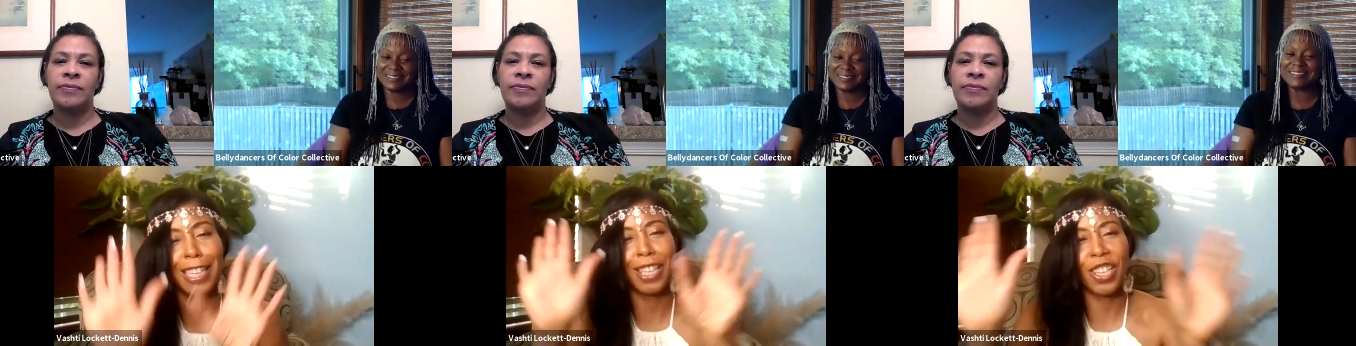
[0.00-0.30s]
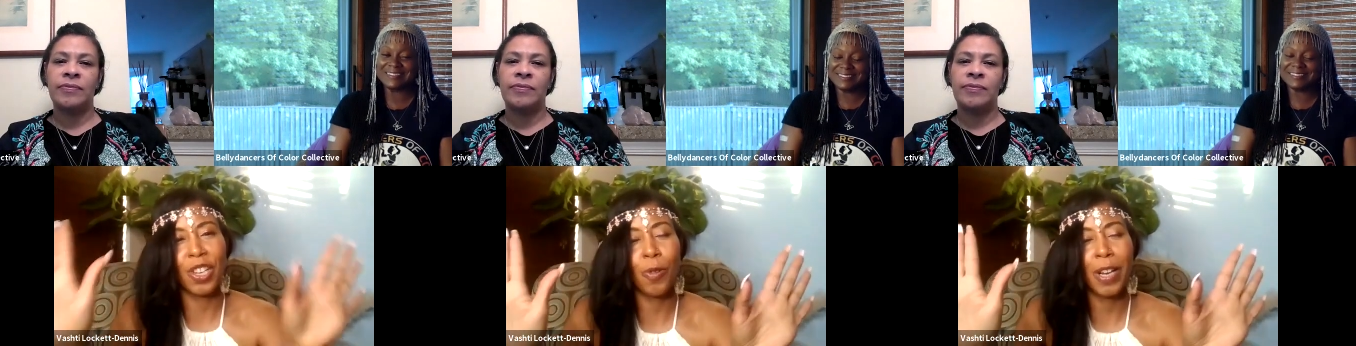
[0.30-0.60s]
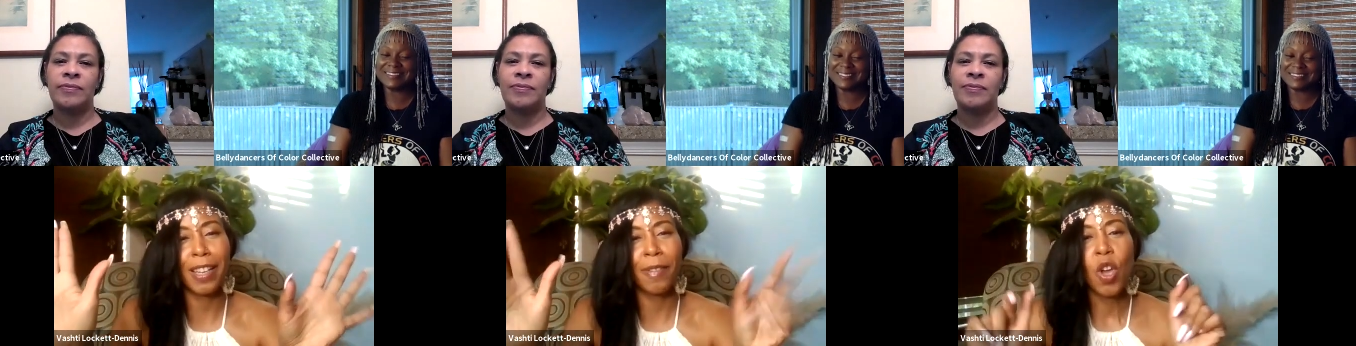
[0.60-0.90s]
Speaker 1: And I was just
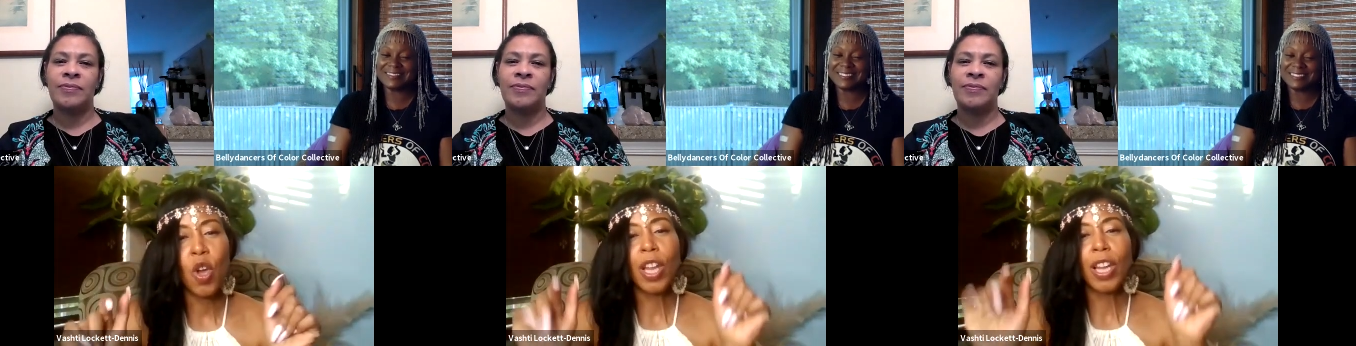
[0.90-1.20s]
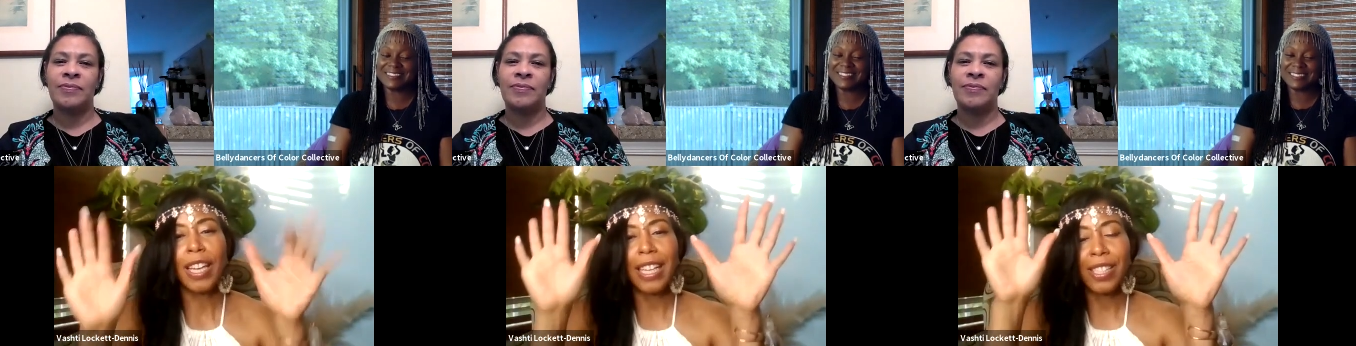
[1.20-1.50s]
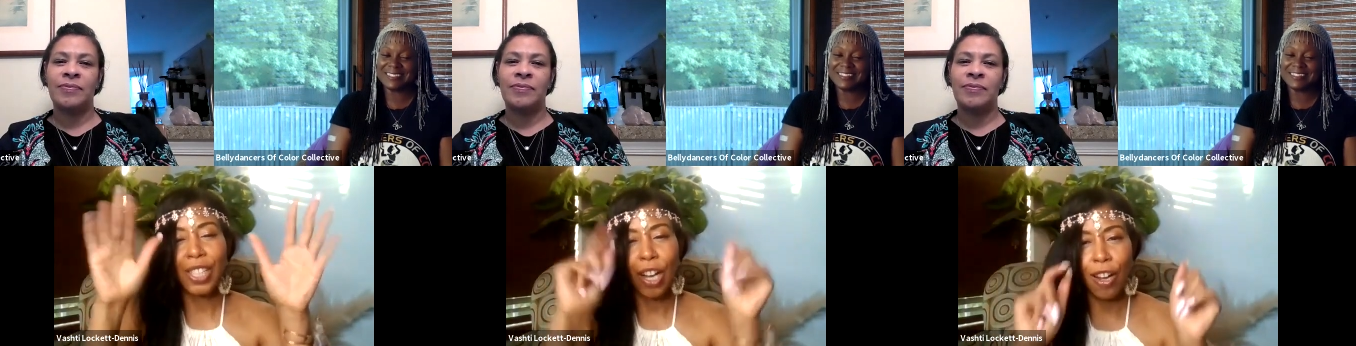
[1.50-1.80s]
like, you know what?
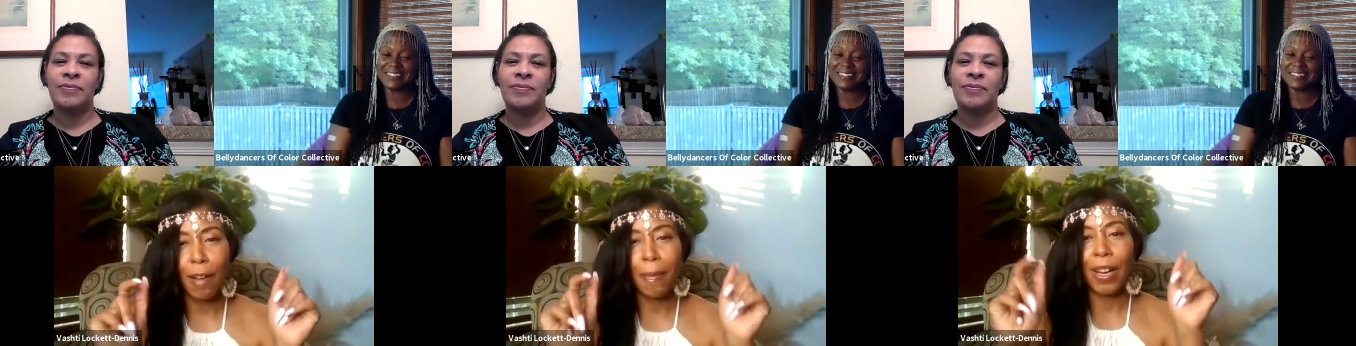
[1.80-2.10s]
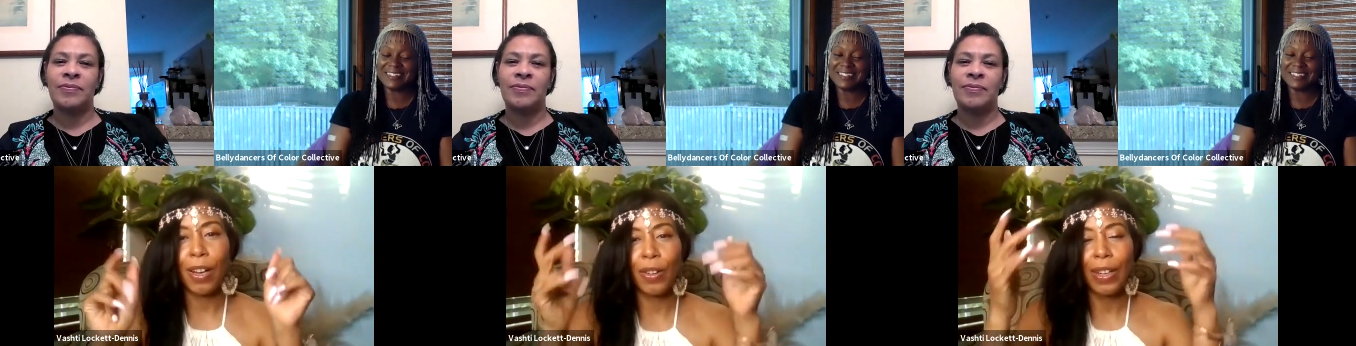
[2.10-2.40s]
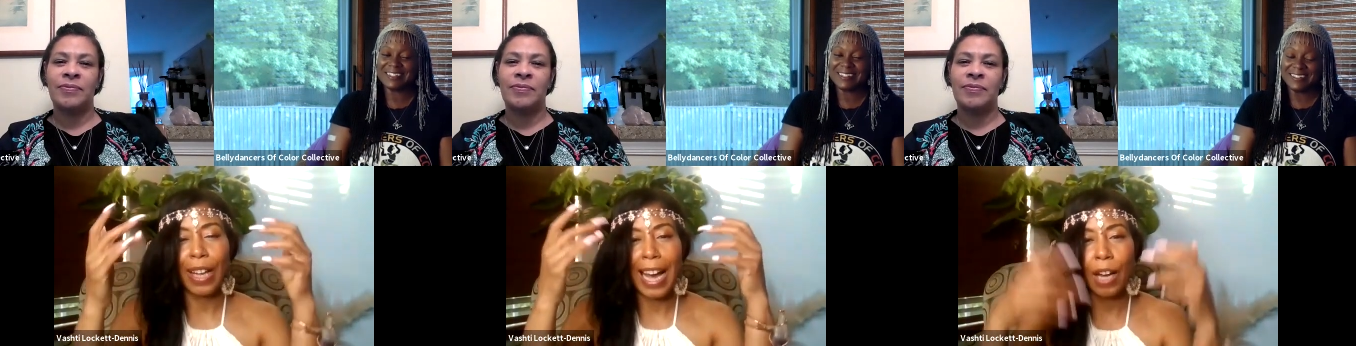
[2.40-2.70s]
Let's talk
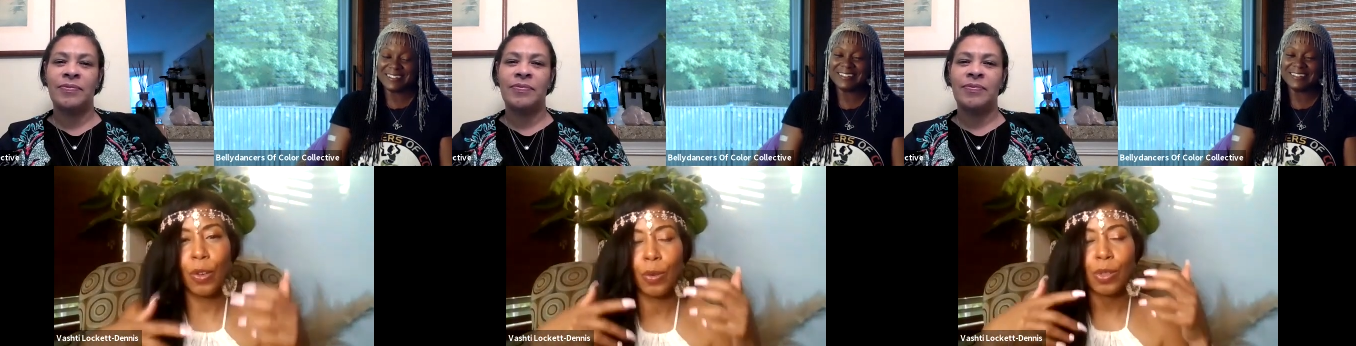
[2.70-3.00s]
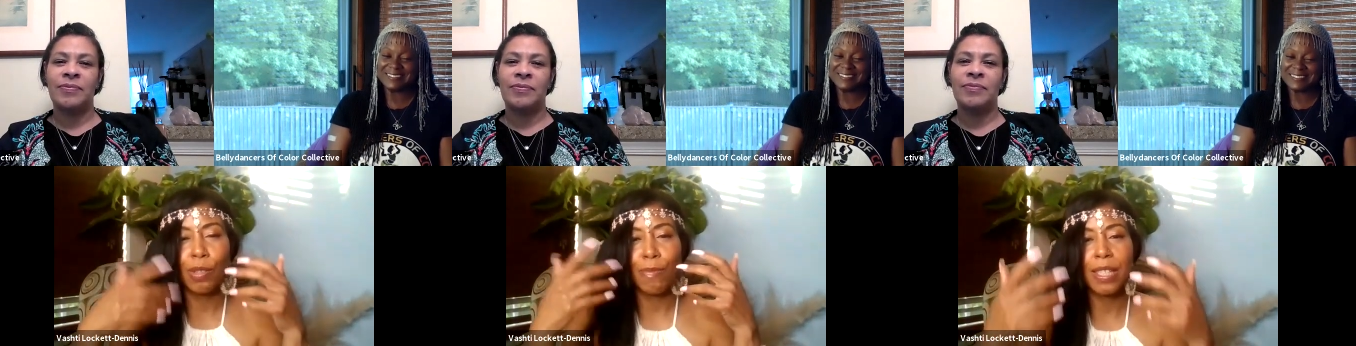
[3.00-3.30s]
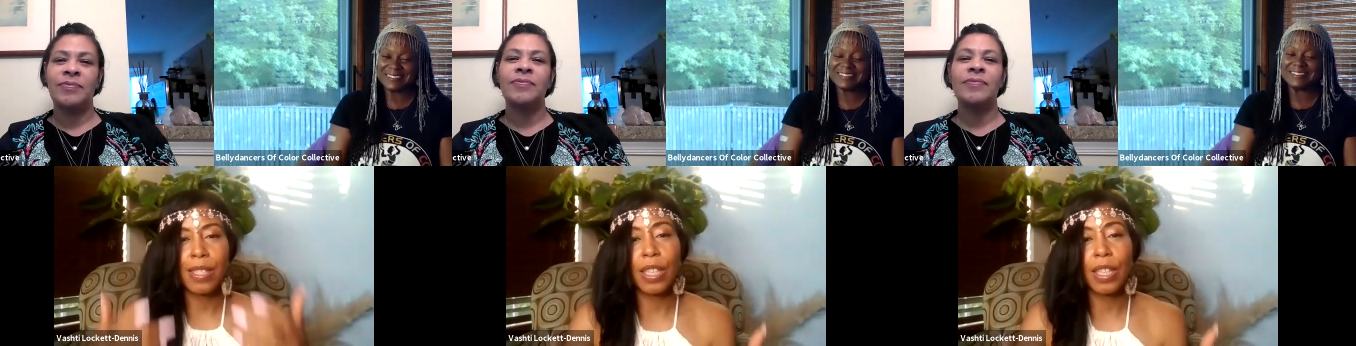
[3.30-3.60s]
about
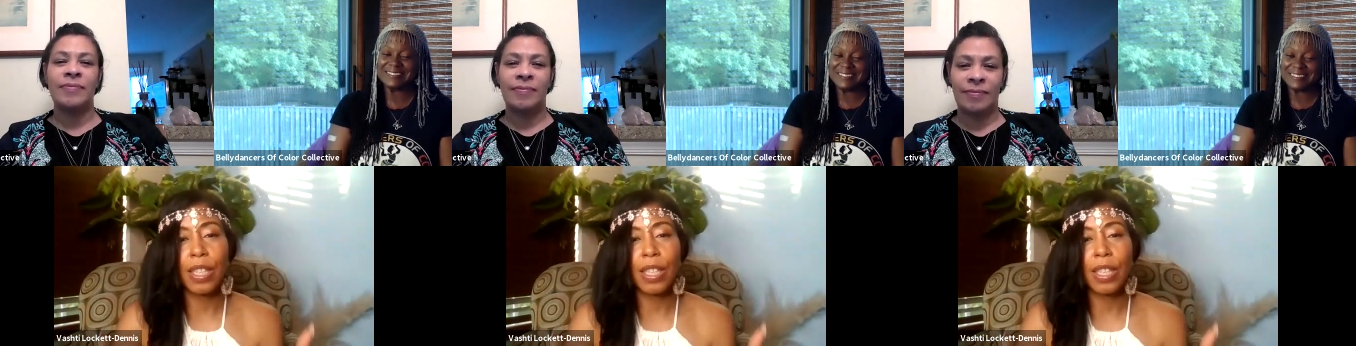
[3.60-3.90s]
how to be